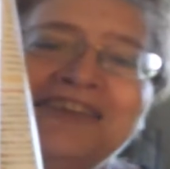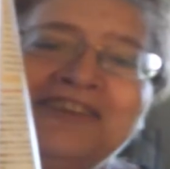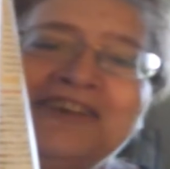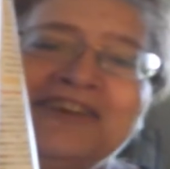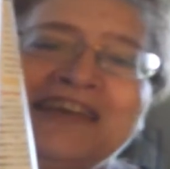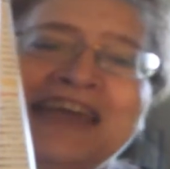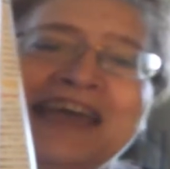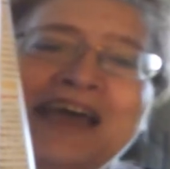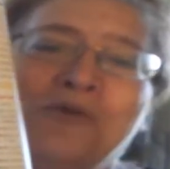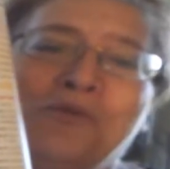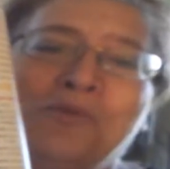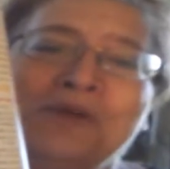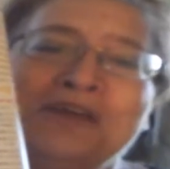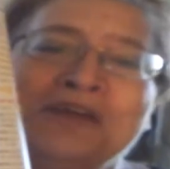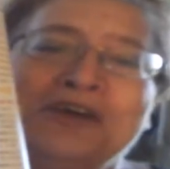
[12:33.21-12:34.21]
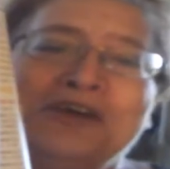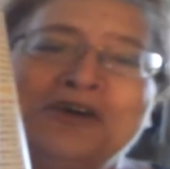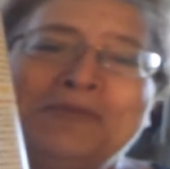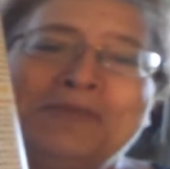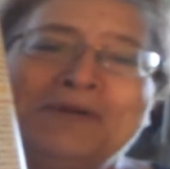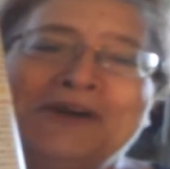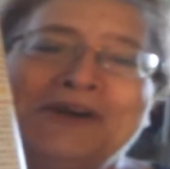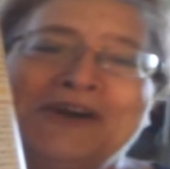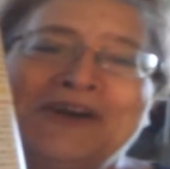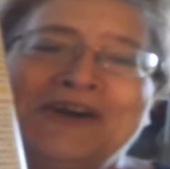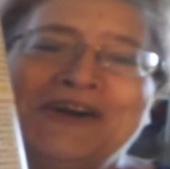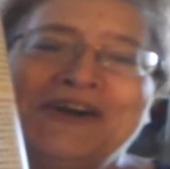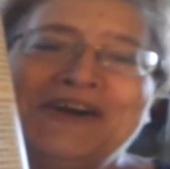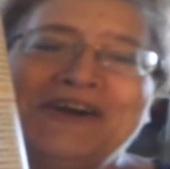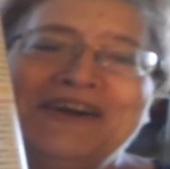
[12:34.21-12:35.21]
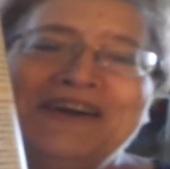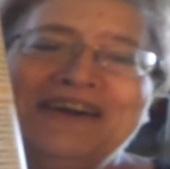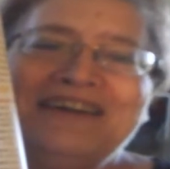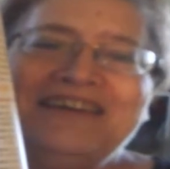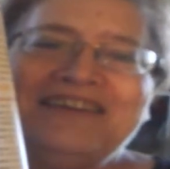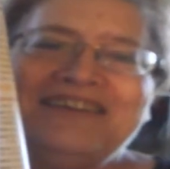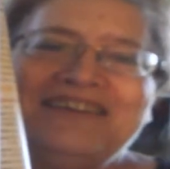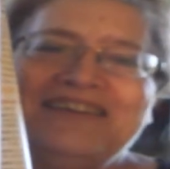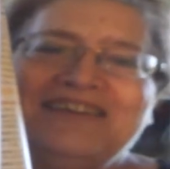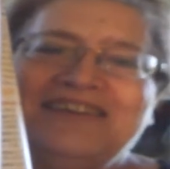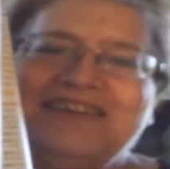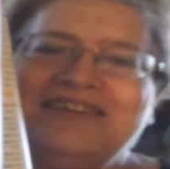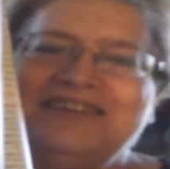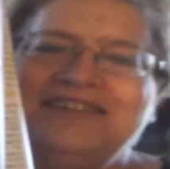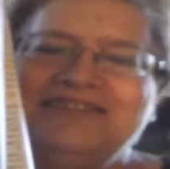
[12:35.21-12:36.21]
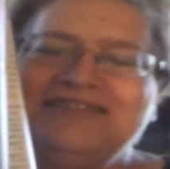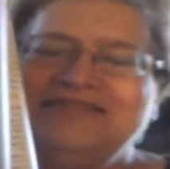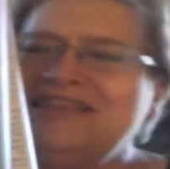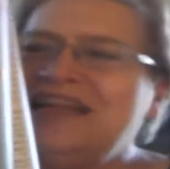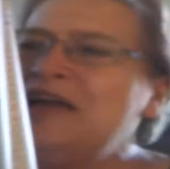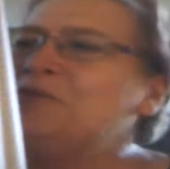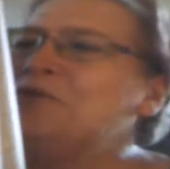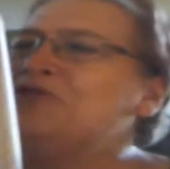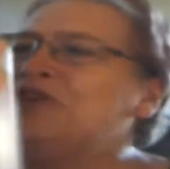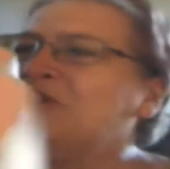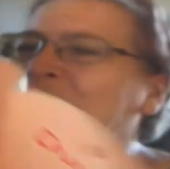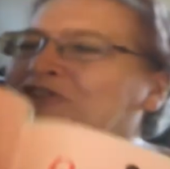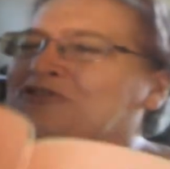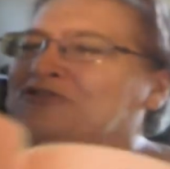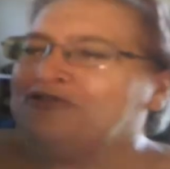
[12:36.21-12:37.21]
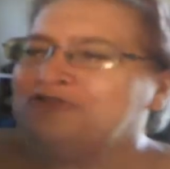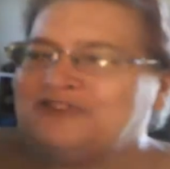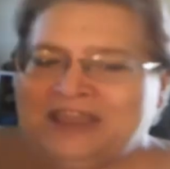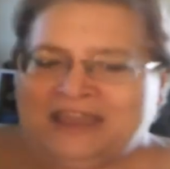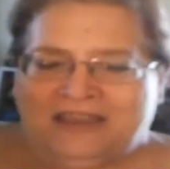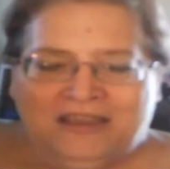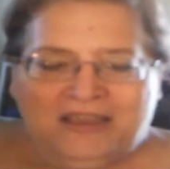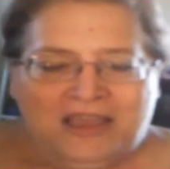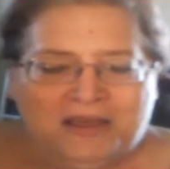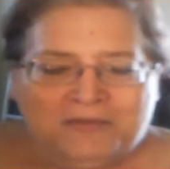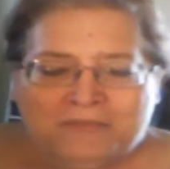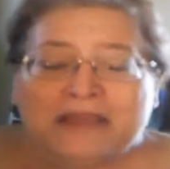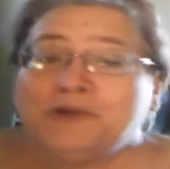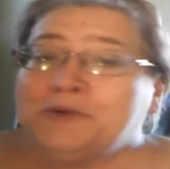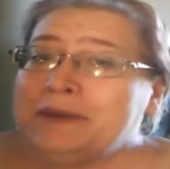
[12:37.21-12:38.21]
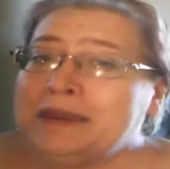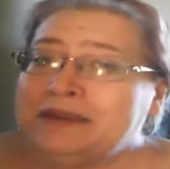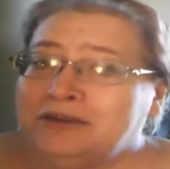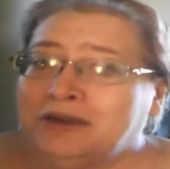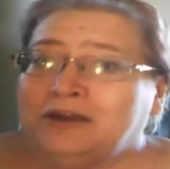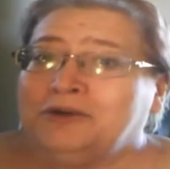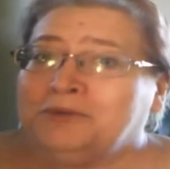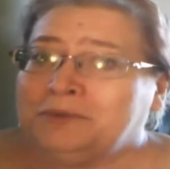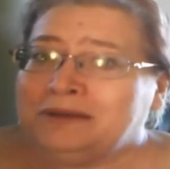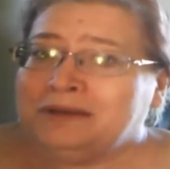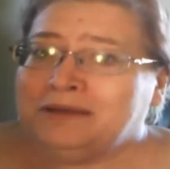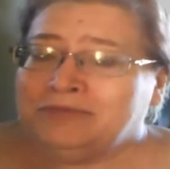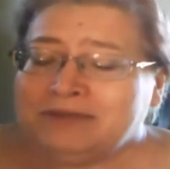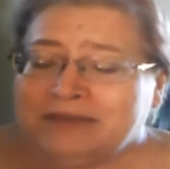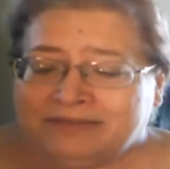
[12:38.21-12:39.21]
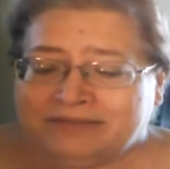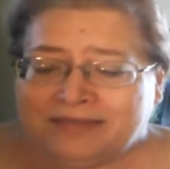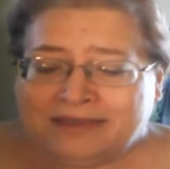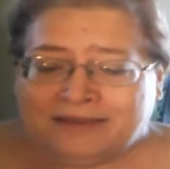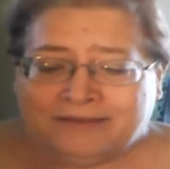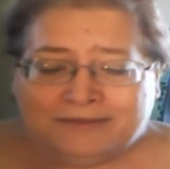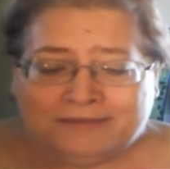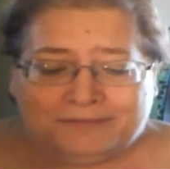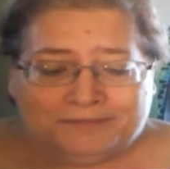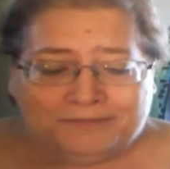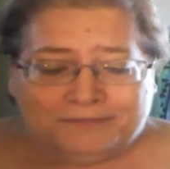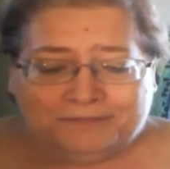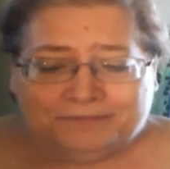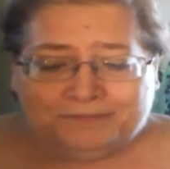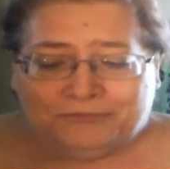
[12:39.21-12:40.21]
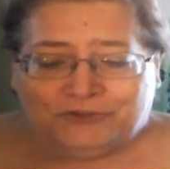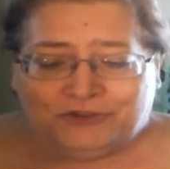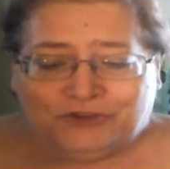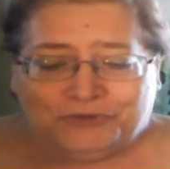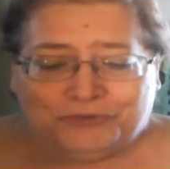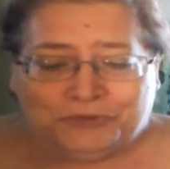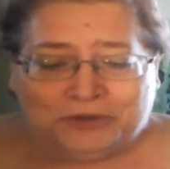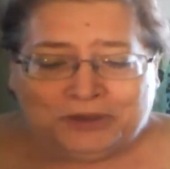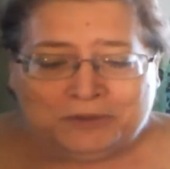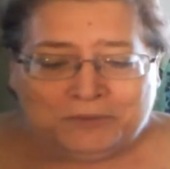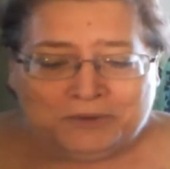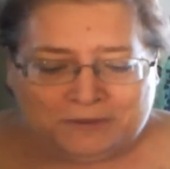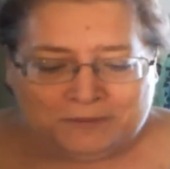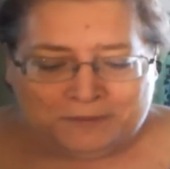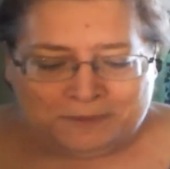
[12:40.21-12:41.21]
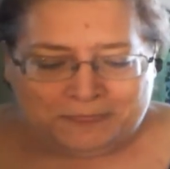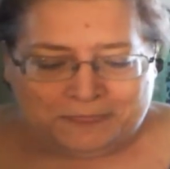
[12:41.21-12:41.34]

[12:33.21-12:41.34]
Look at Wilbur. I wish I could crochet. My granddaughter would love these things. She truly would.